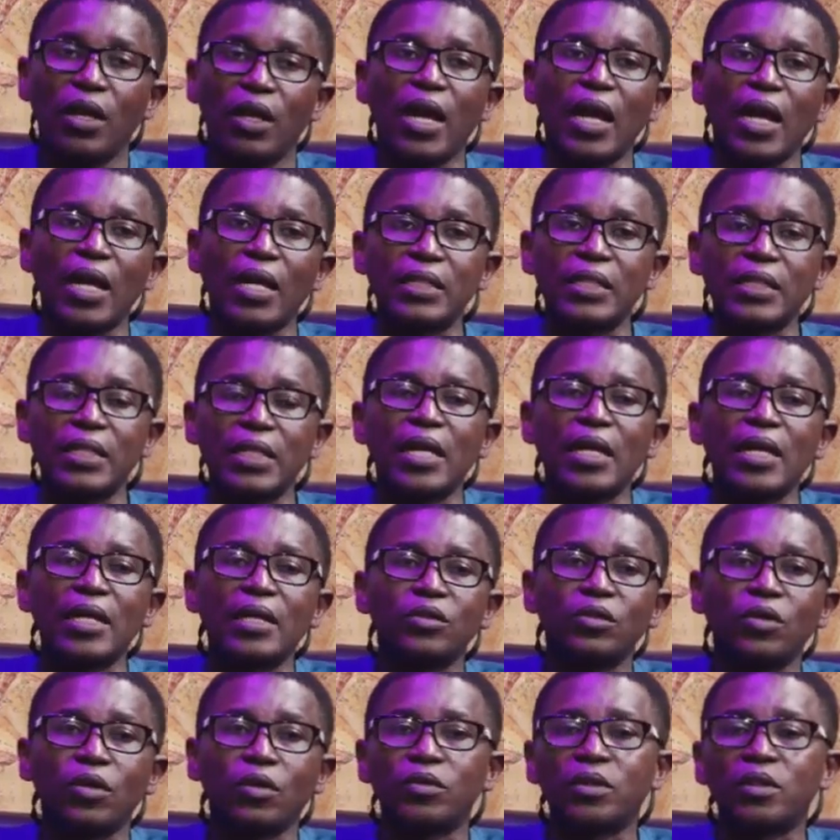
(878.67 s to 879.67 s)
at the
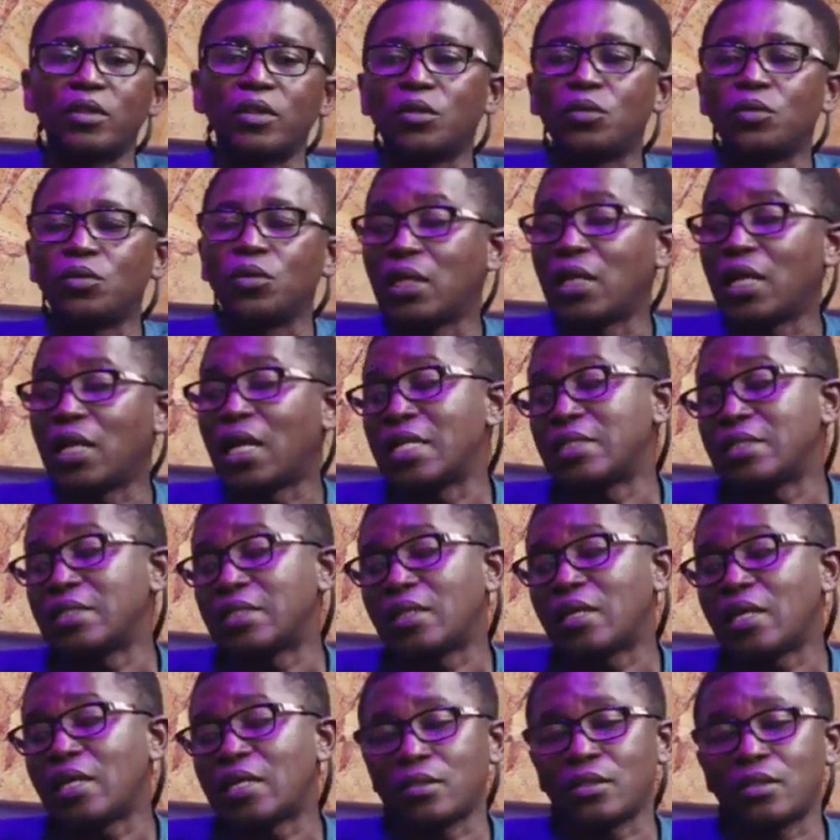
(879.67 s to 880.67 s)
end of the day, whether
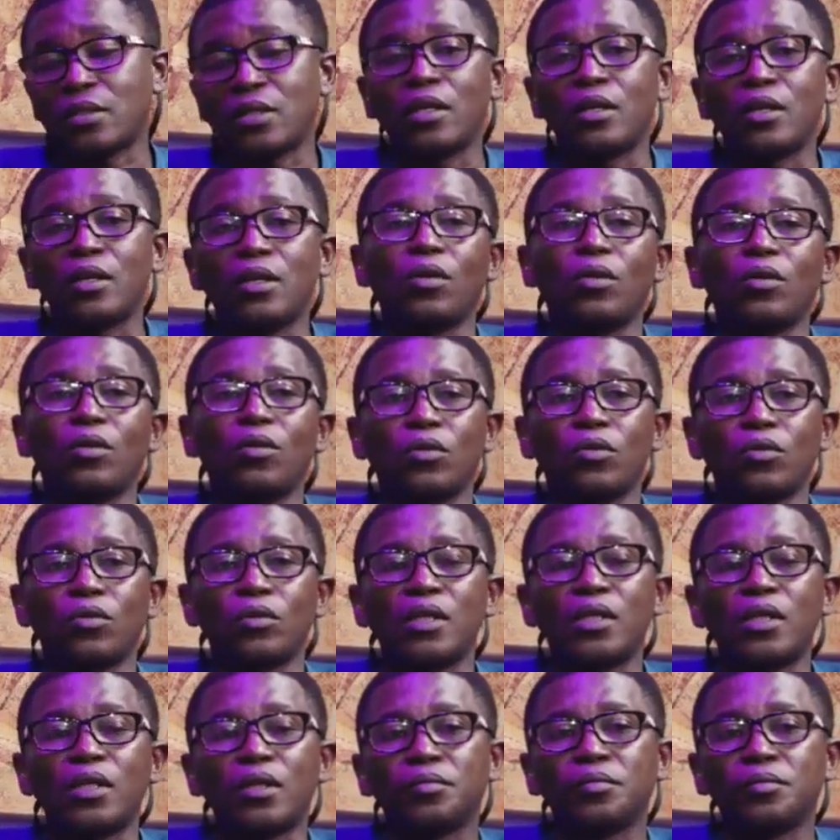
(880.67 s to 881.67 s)
internationally or
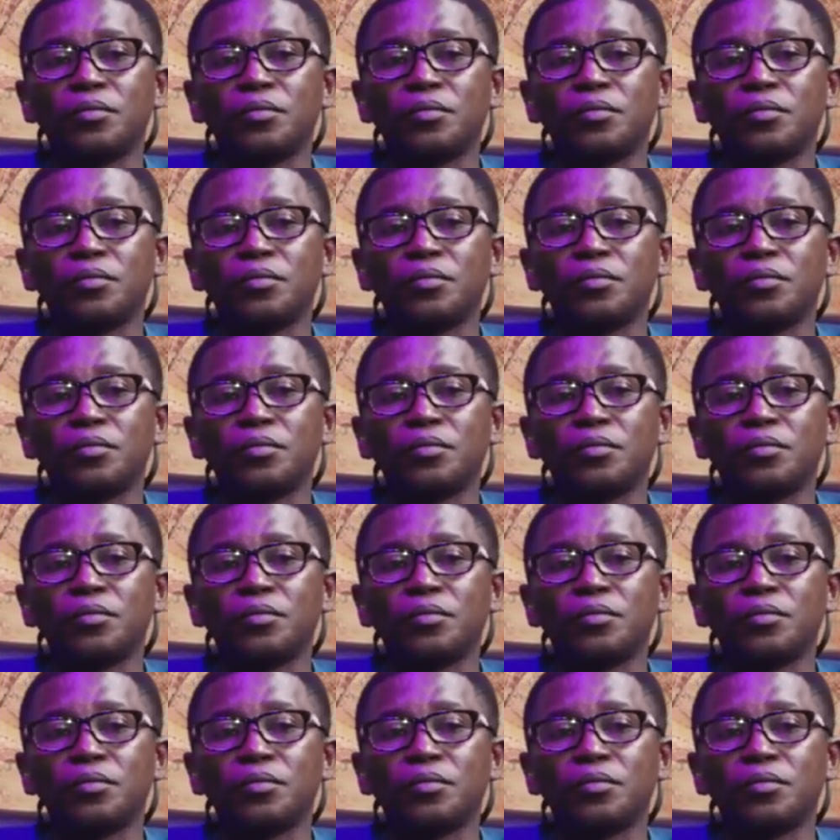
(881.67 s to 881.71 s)
locally.